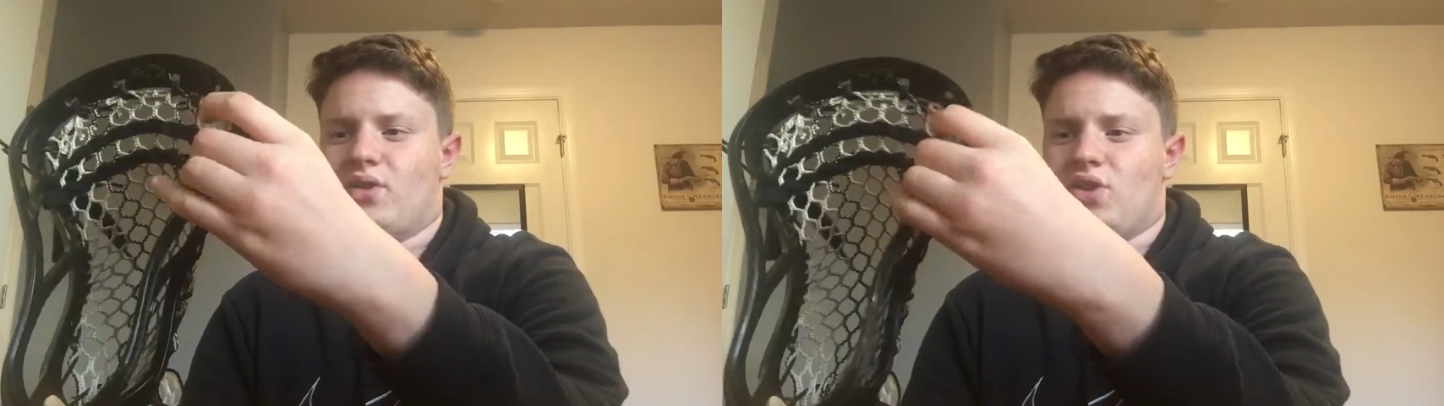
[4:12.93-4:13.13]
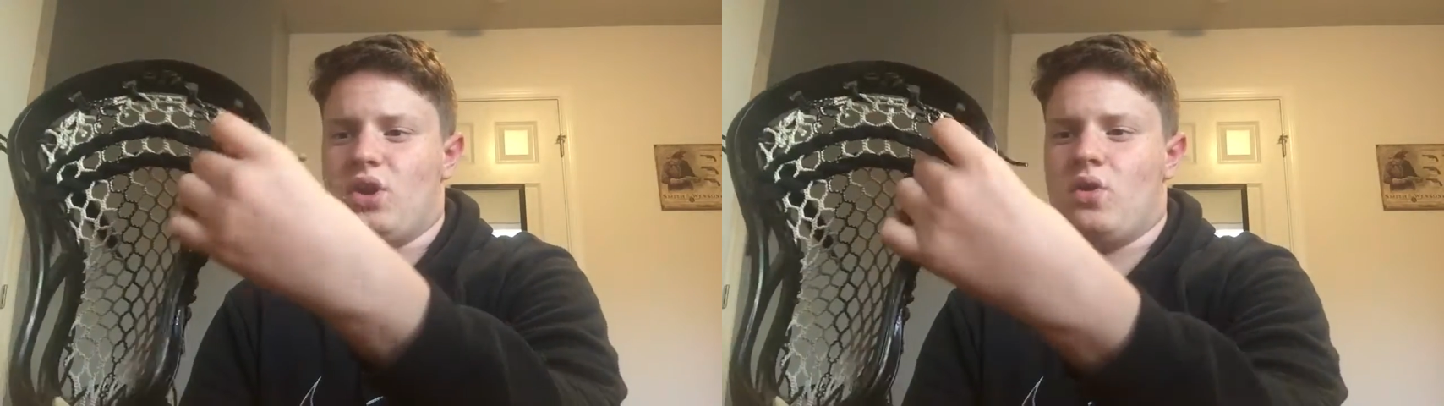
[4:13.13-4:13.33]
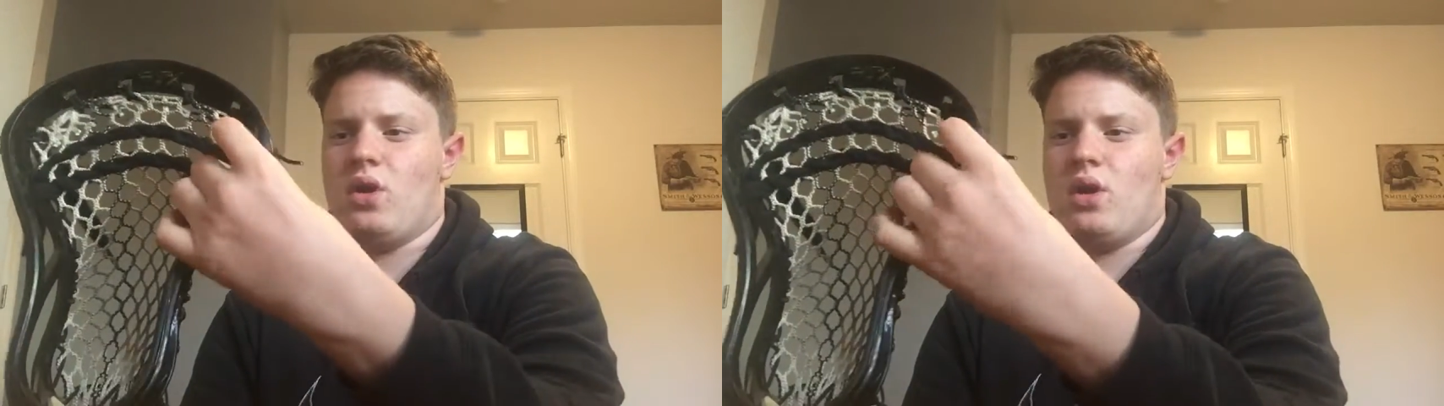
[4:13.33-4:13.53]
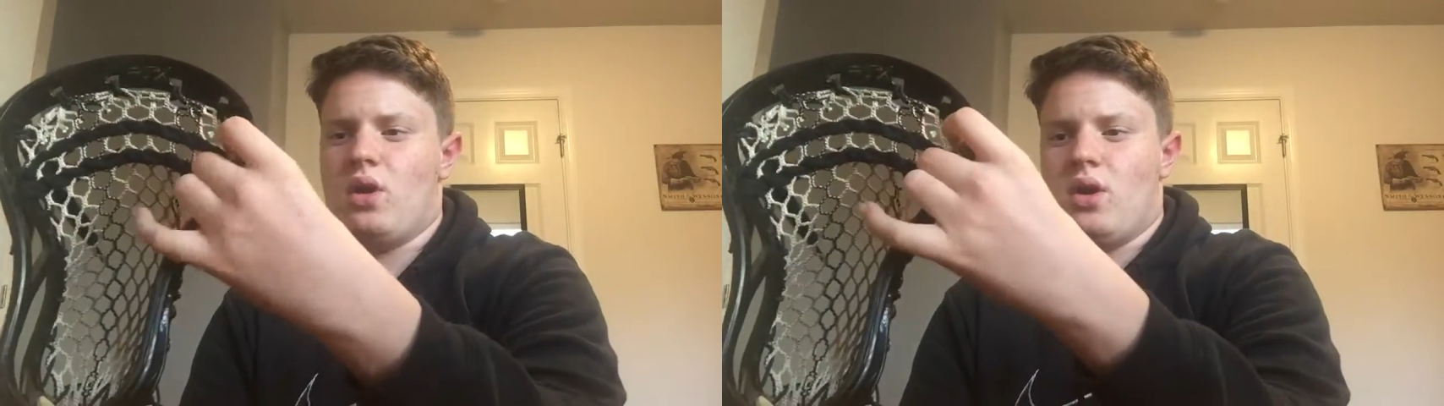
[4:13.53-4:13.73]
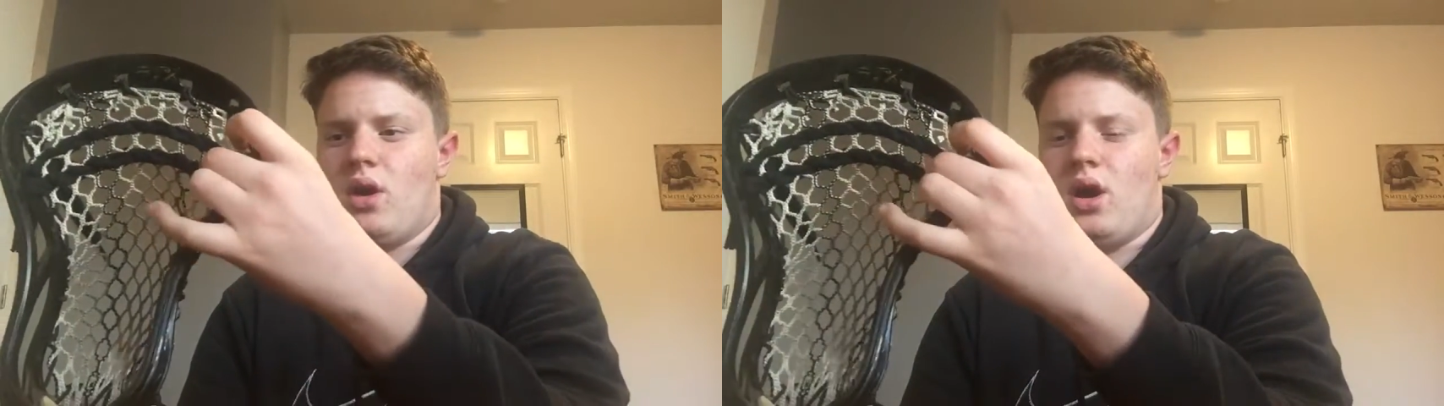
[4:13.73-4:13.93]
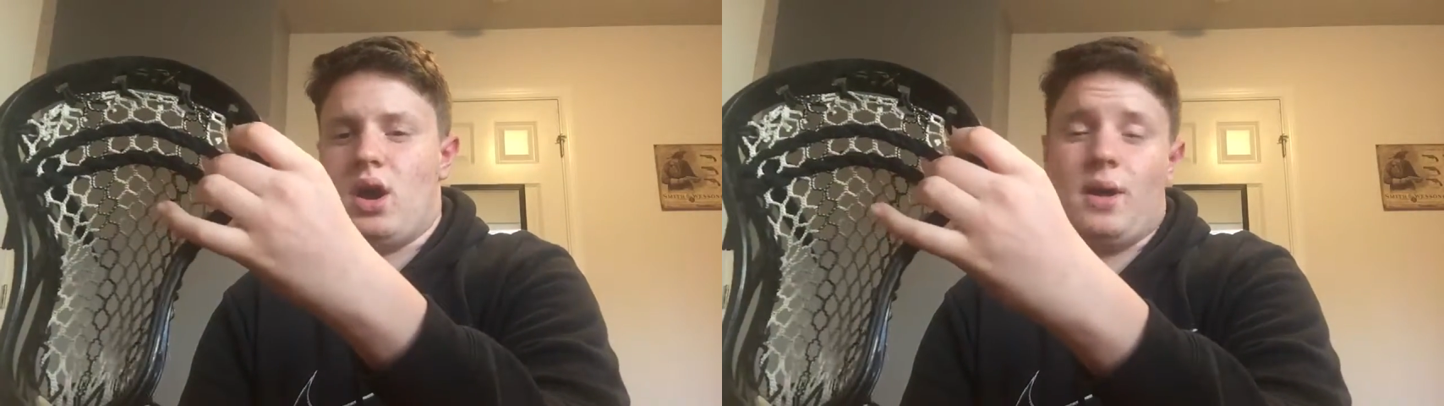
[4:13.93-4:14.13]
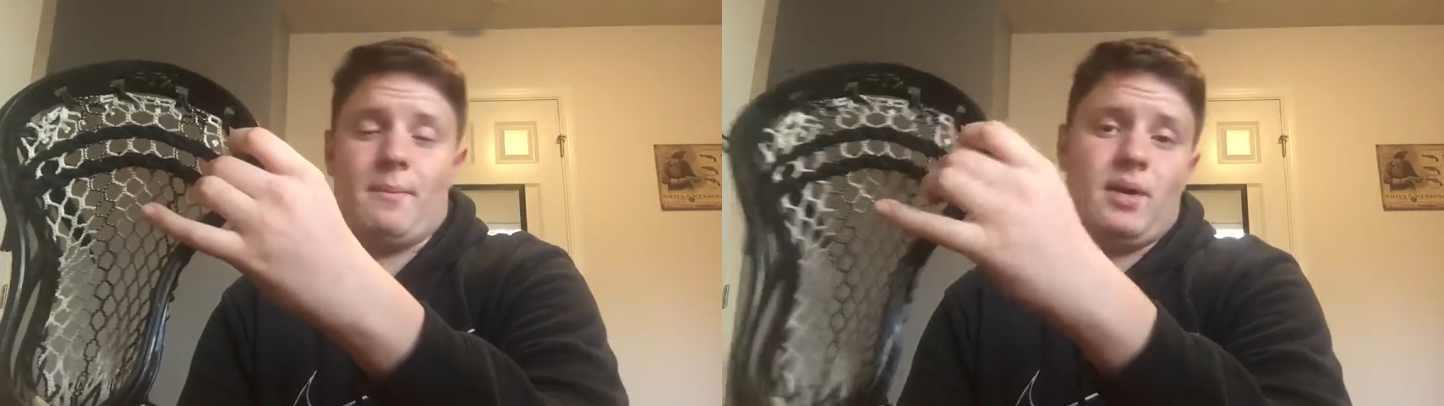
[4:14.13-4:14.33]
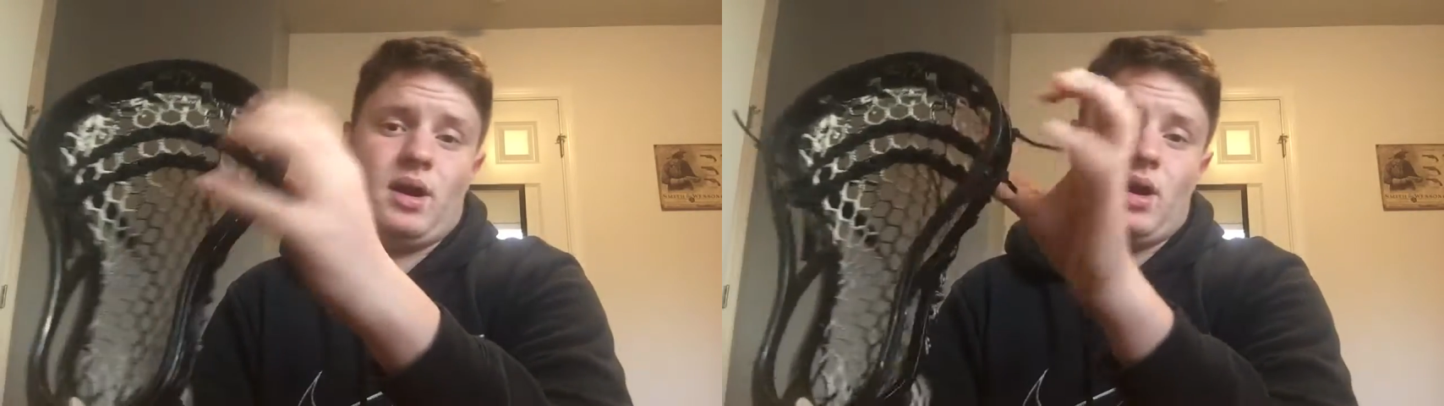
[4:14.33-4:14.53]
So
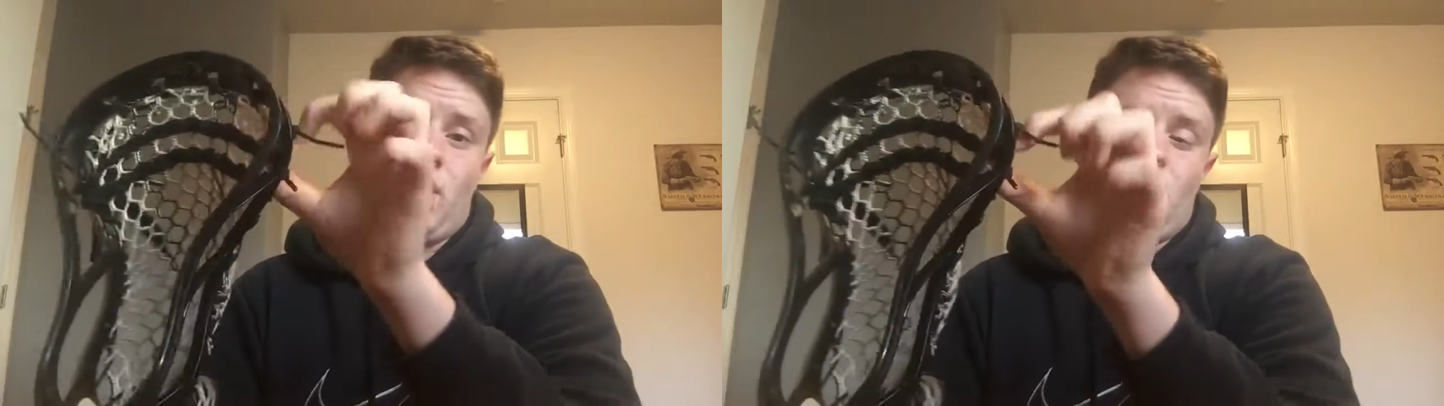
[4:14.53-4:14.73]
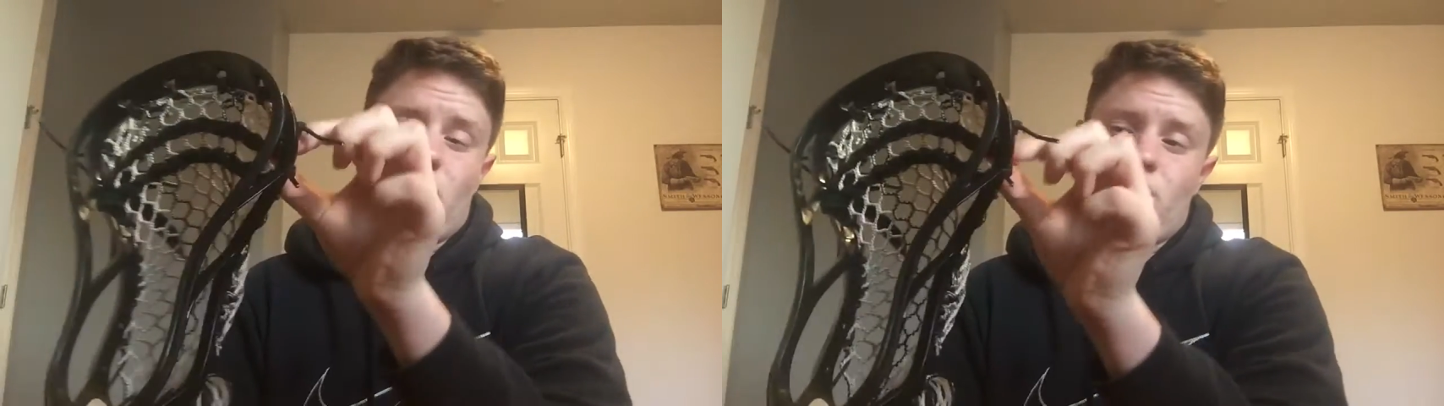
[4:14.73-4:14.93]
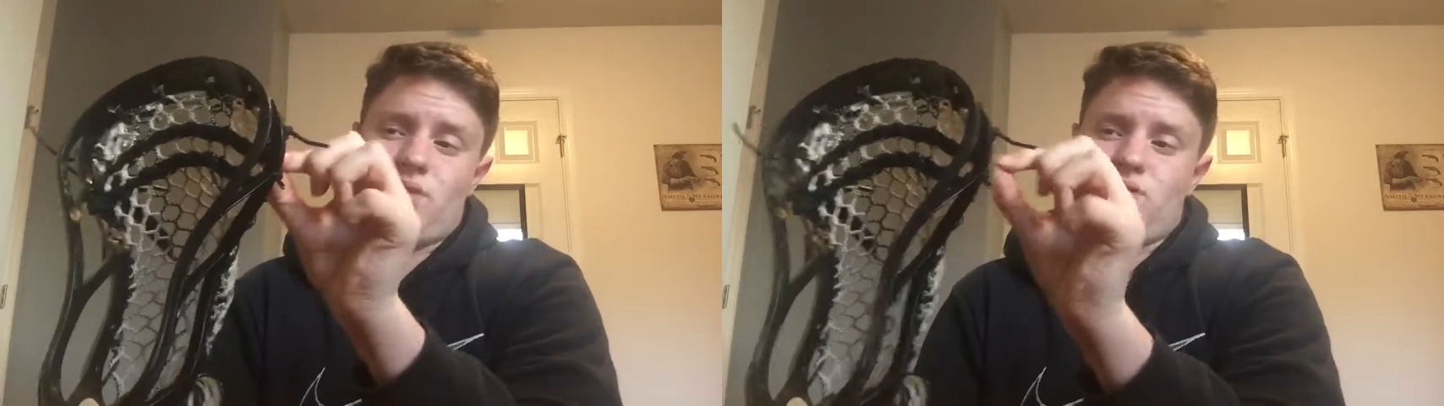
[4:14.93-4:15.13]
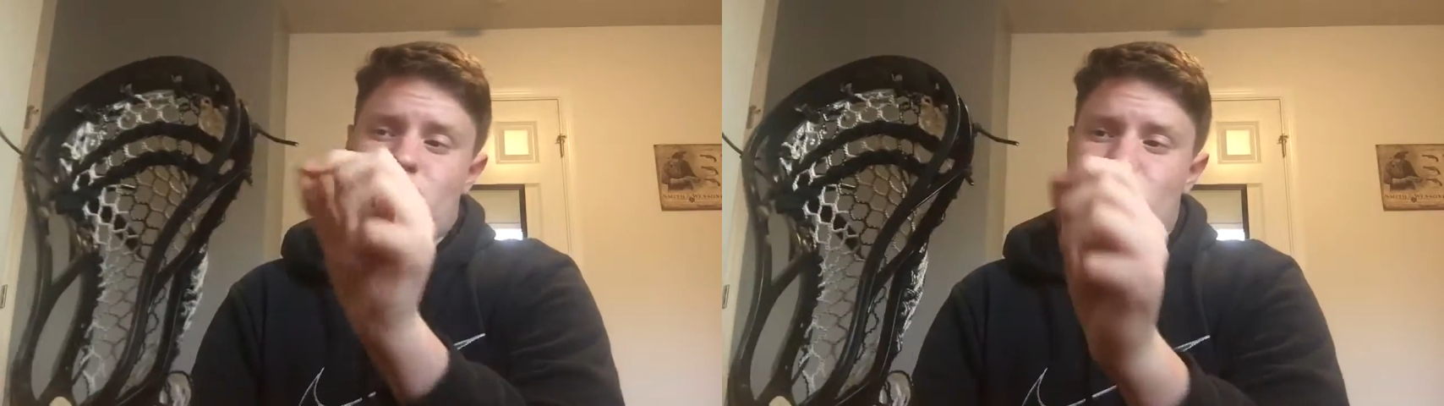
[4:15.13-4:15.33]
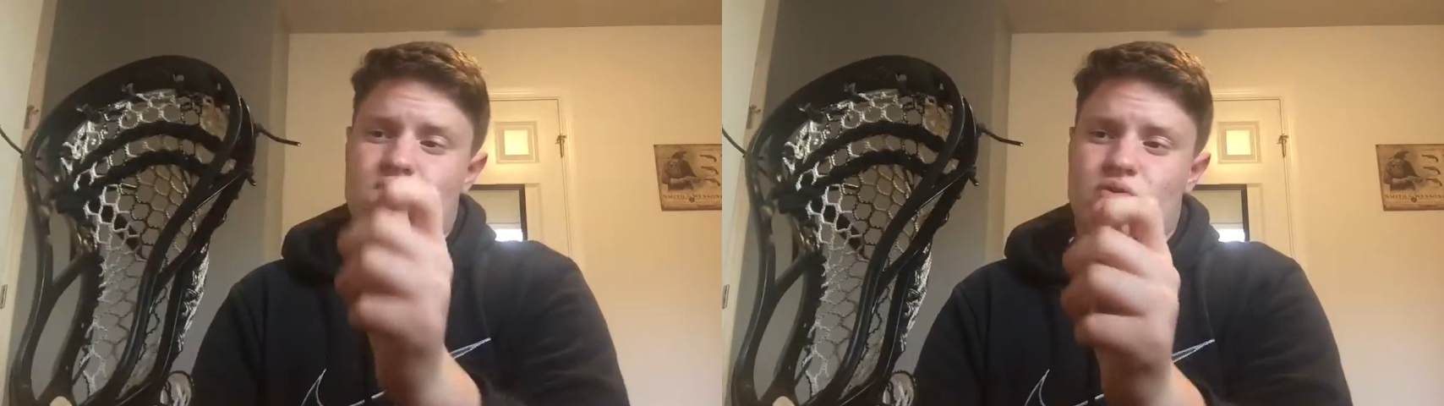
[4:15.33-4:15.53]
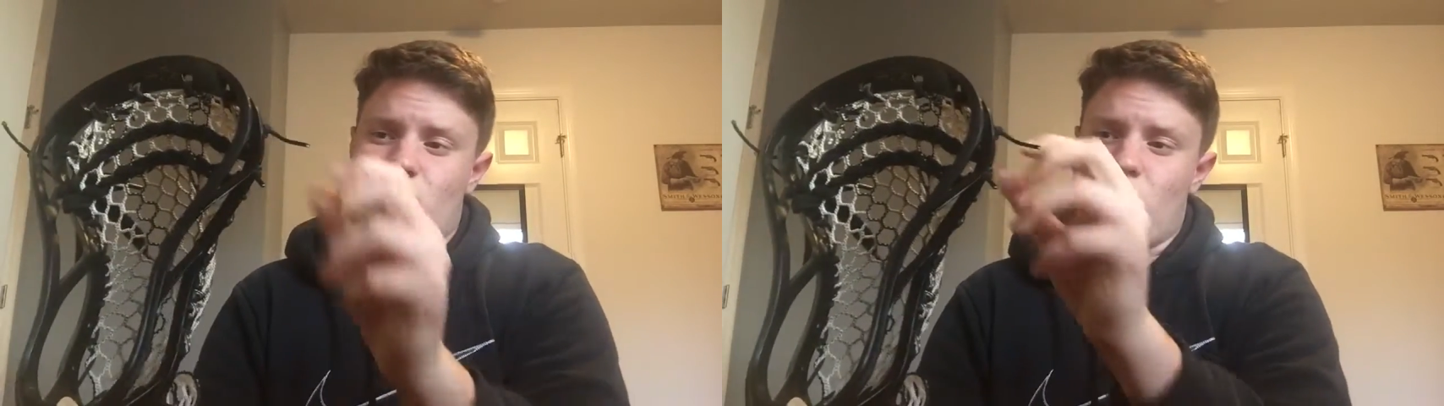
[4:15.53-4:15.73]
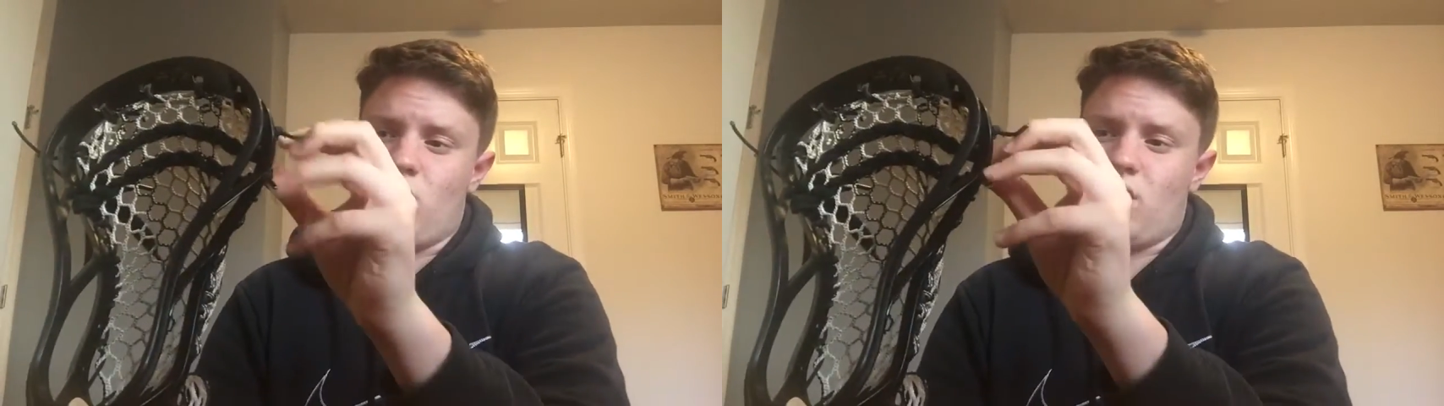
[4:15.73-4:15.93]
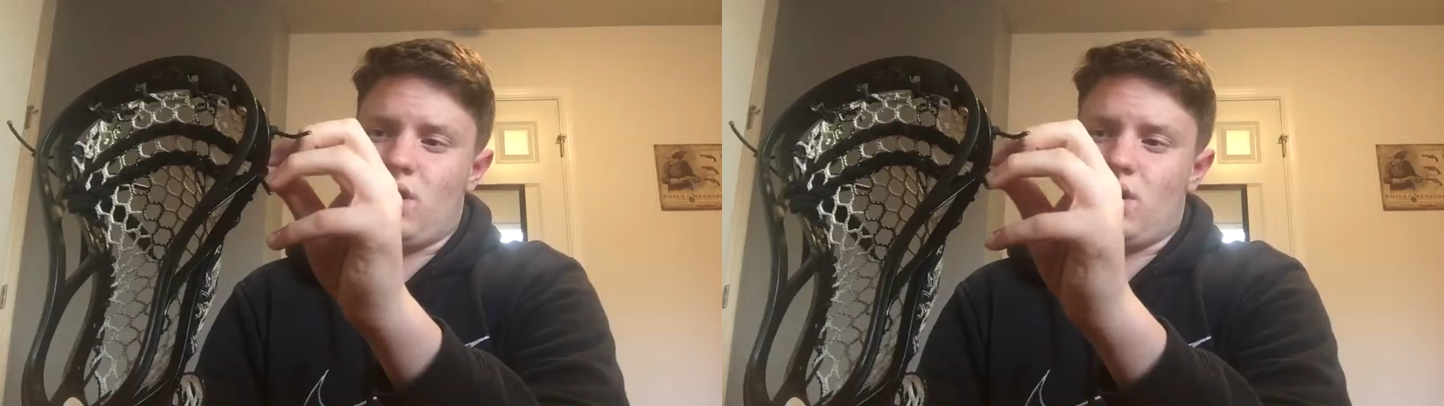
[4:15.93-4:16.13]
um, you,